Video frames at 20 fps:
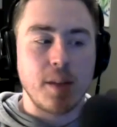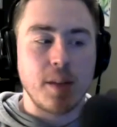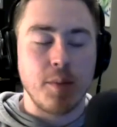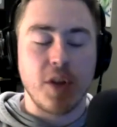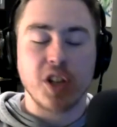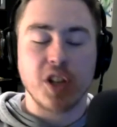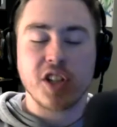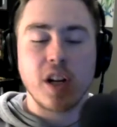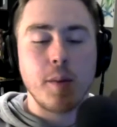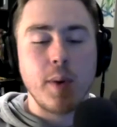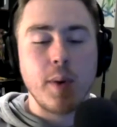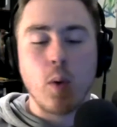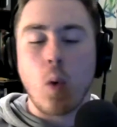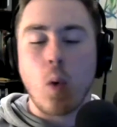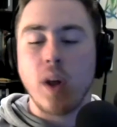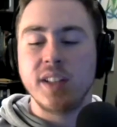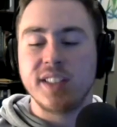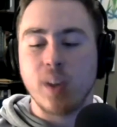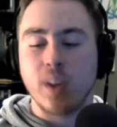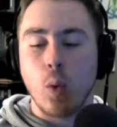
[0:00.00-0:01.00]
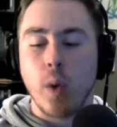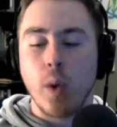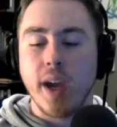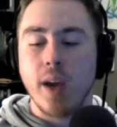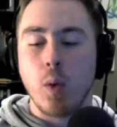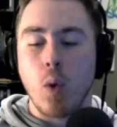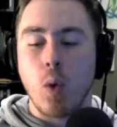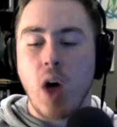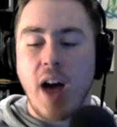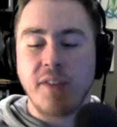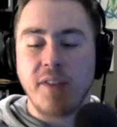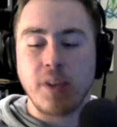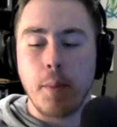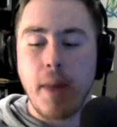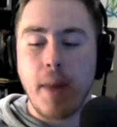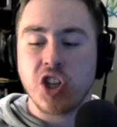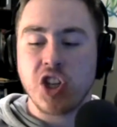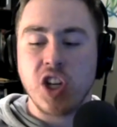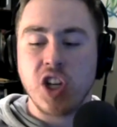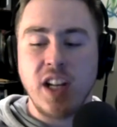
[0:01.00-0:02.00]
There's going to be ones that we'll have to
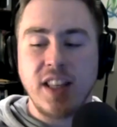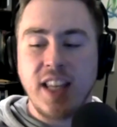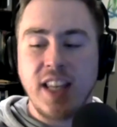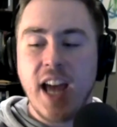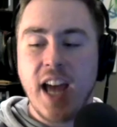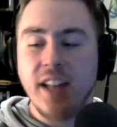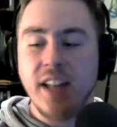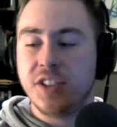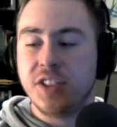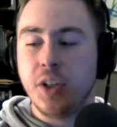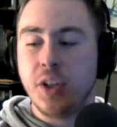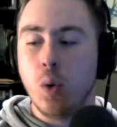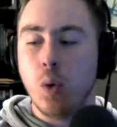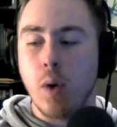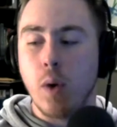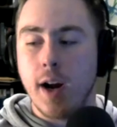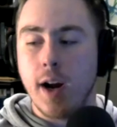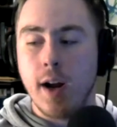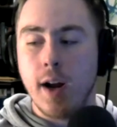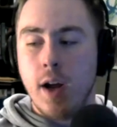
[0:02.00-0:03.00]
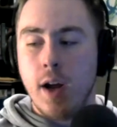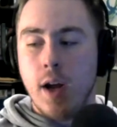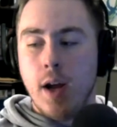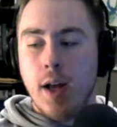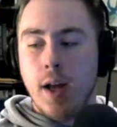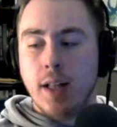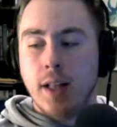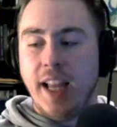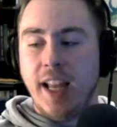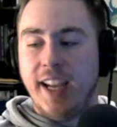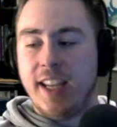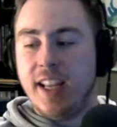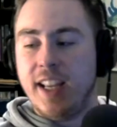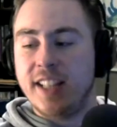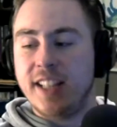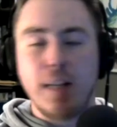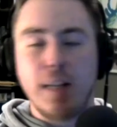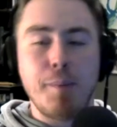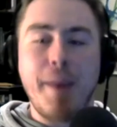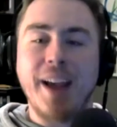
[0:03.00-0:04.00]
mention at the end too, where like it
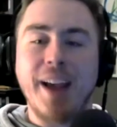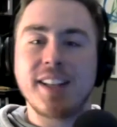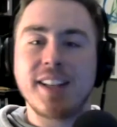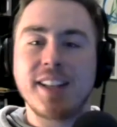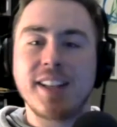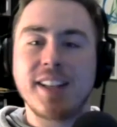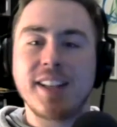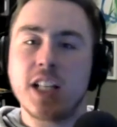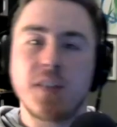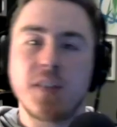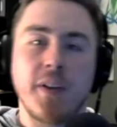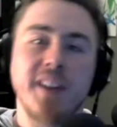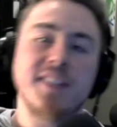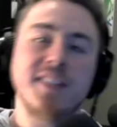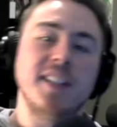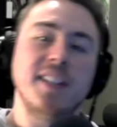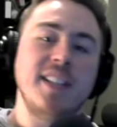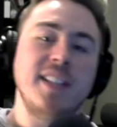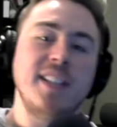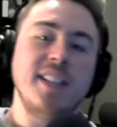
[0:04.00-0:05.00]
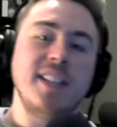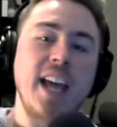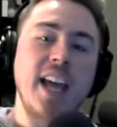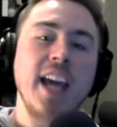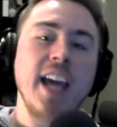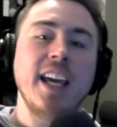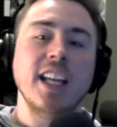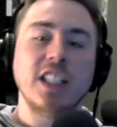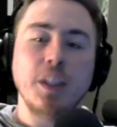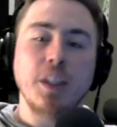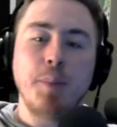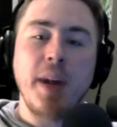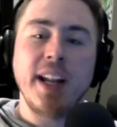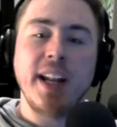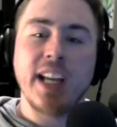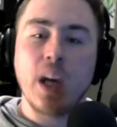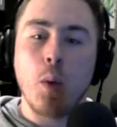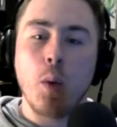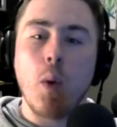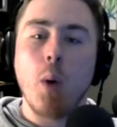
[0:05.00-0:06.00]
didn't make sense for us to take it
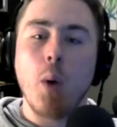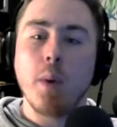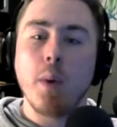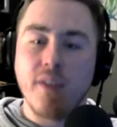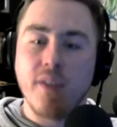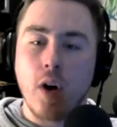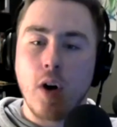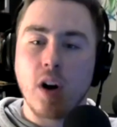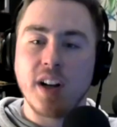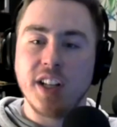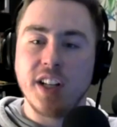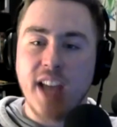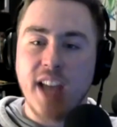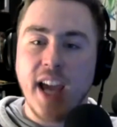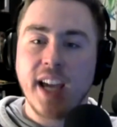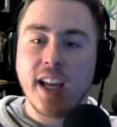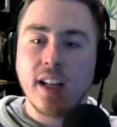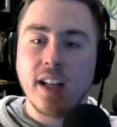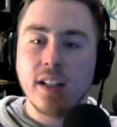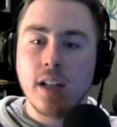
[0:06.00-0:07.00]
depending on what we've already taken.